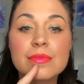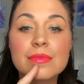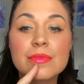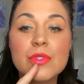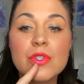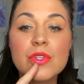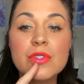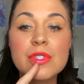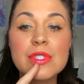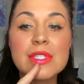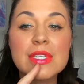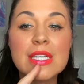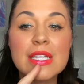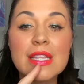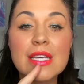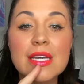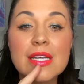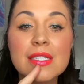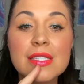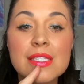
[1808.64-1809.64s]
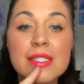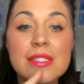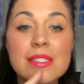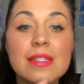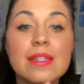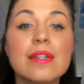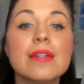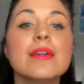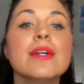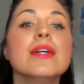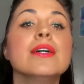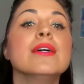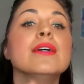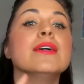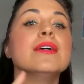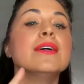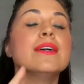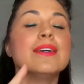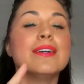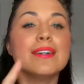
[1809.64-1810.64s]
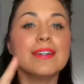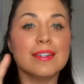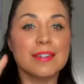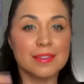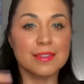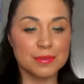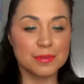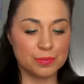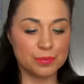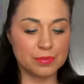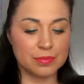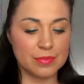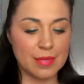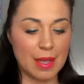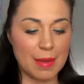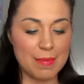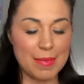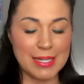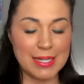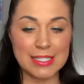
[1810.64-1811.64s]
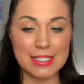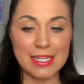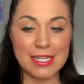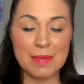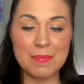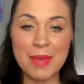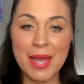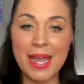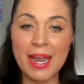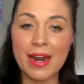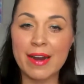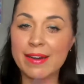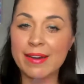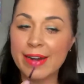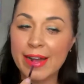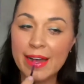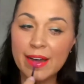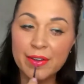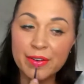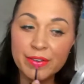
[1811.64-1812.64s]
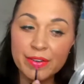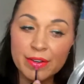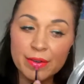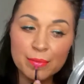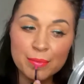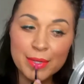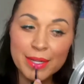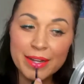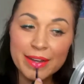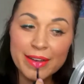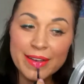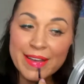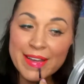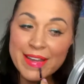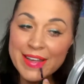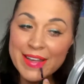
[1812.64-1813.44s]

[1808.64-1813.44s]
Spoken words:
Do you see this? I'm about to take my hair down. Don't play.